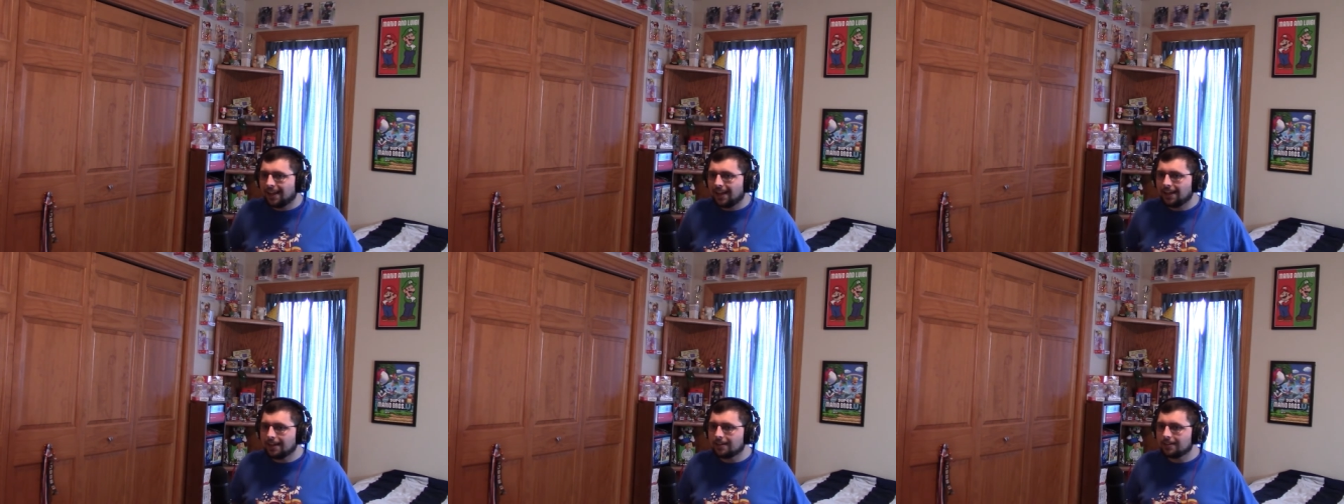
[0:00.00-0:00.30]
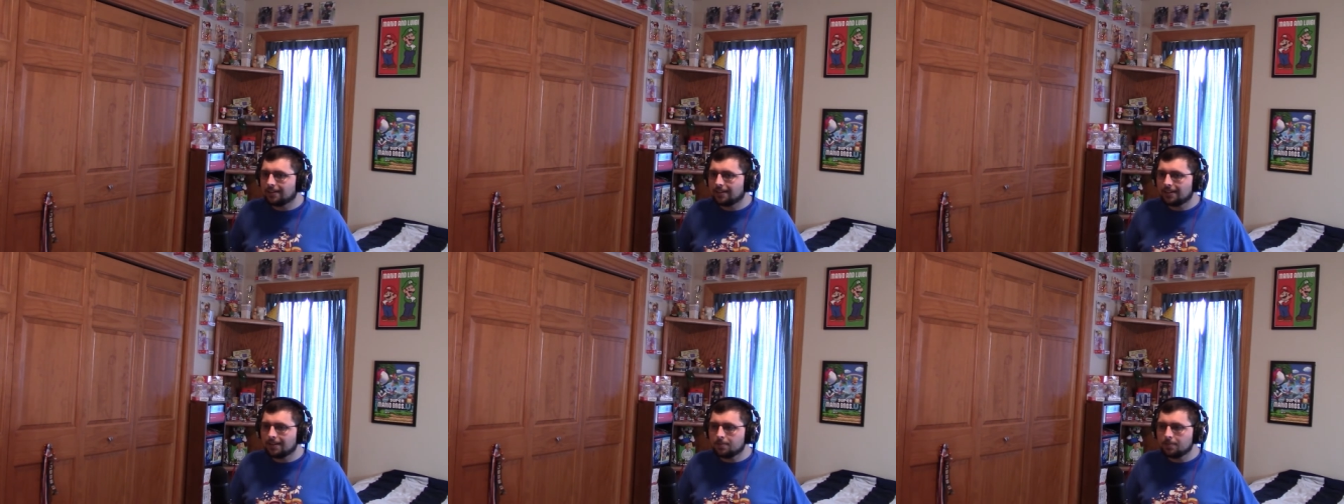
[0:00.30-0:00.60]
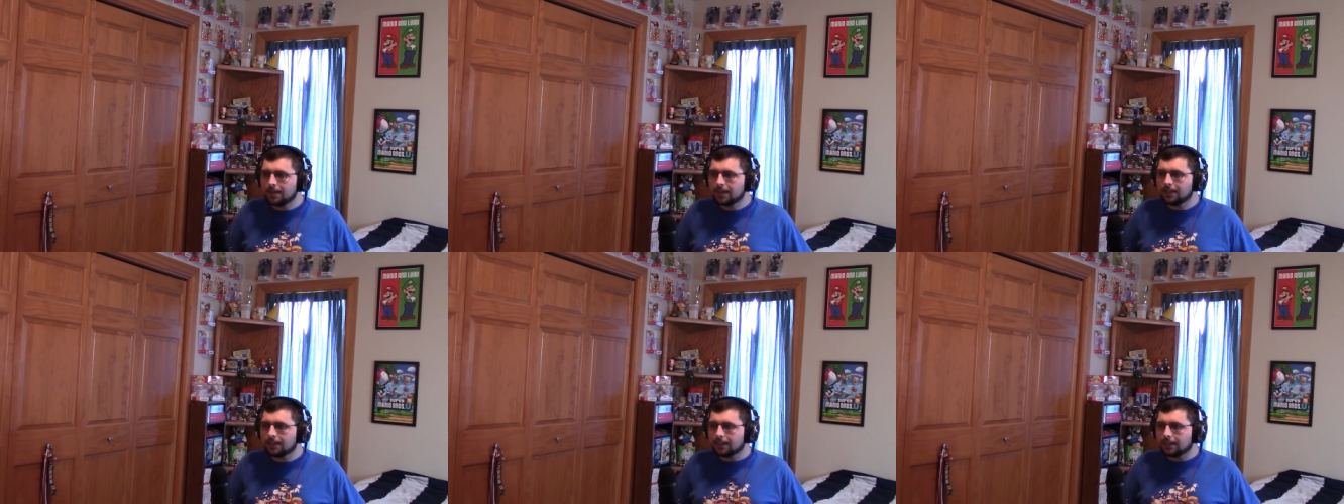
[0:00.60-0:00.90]
And
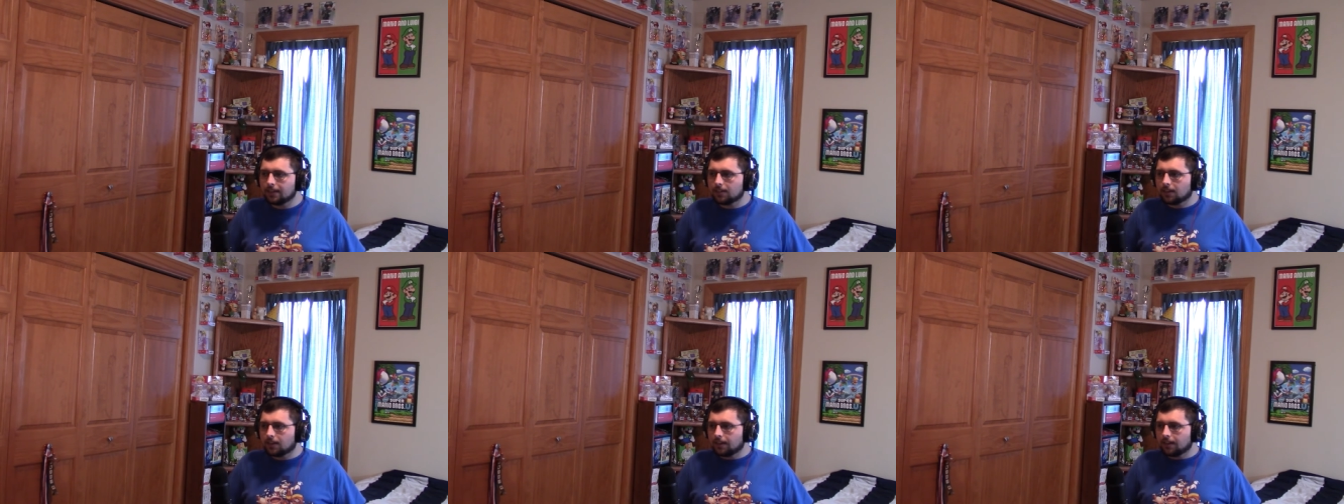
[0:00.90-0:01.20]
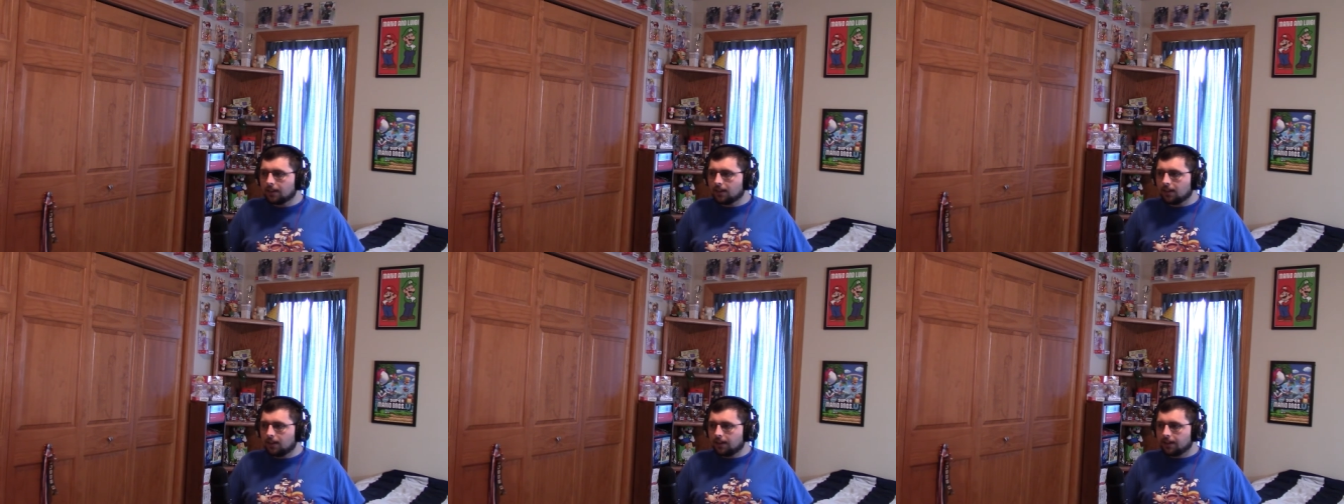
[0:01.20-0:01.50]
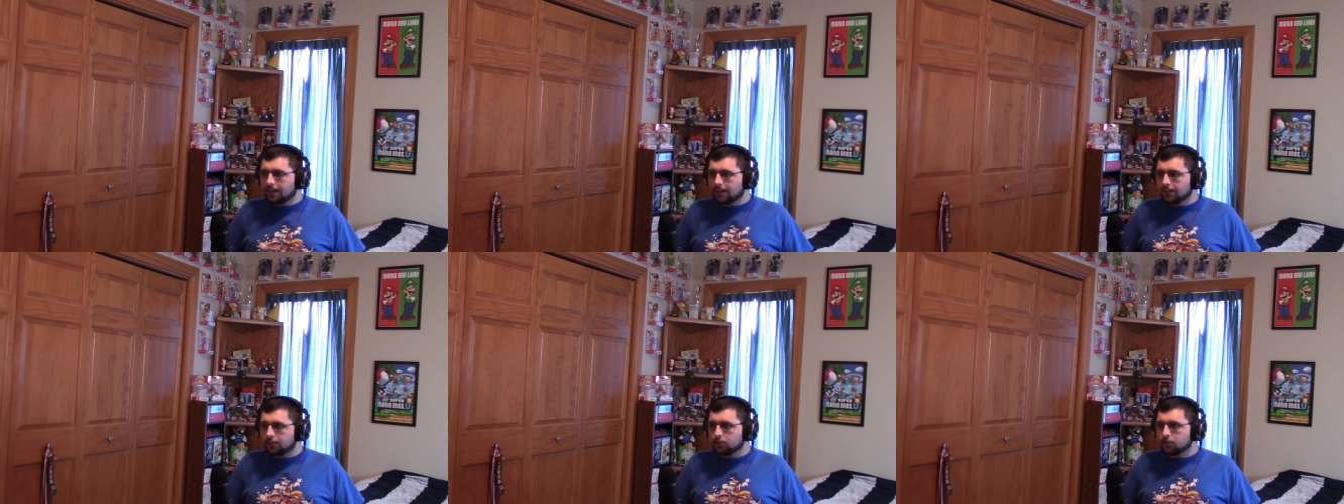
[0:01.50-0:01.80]
admittedly, Donkey Kong
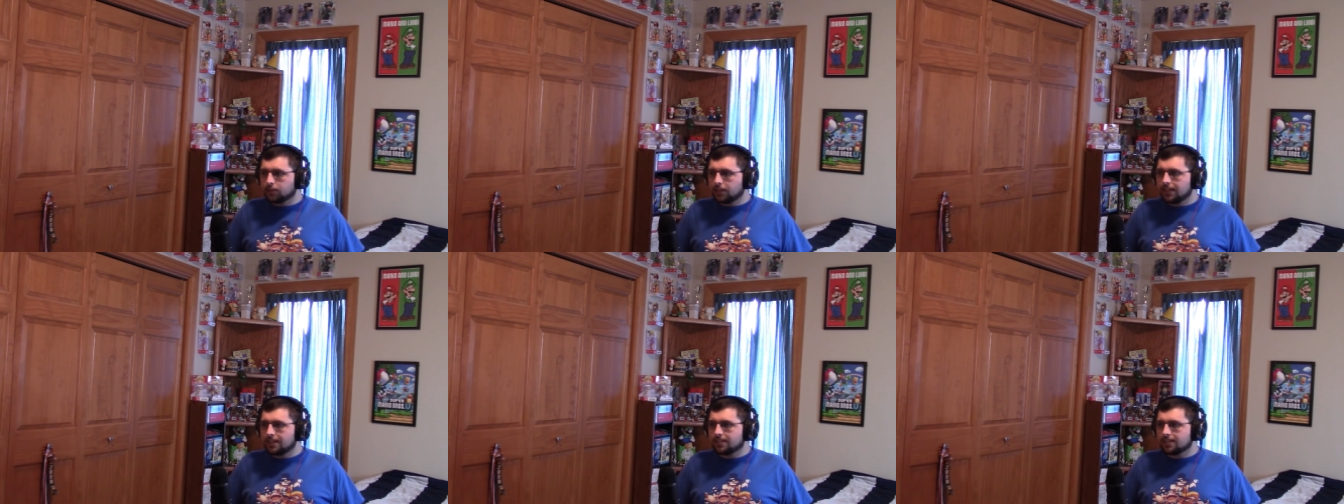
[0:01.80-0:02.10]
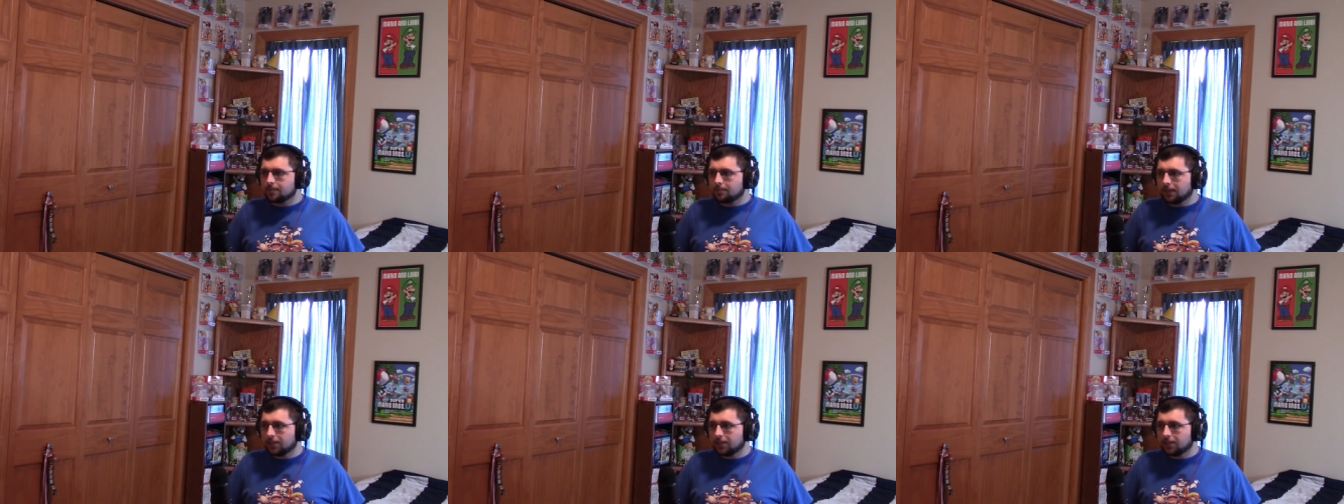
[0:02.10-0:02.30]
Country isn't